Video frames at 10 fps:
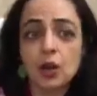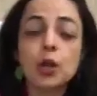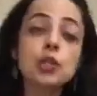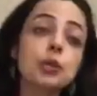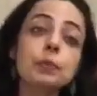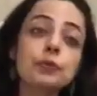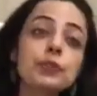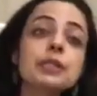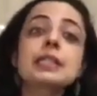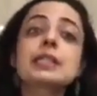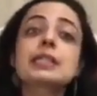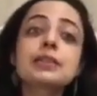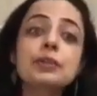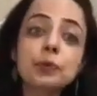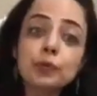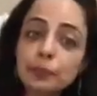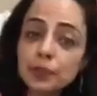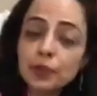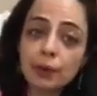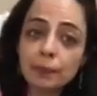On top of it, it is a
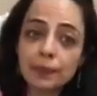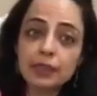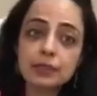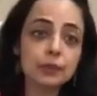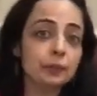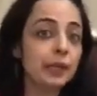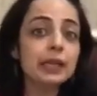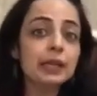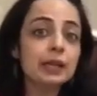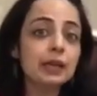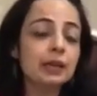removable component, so many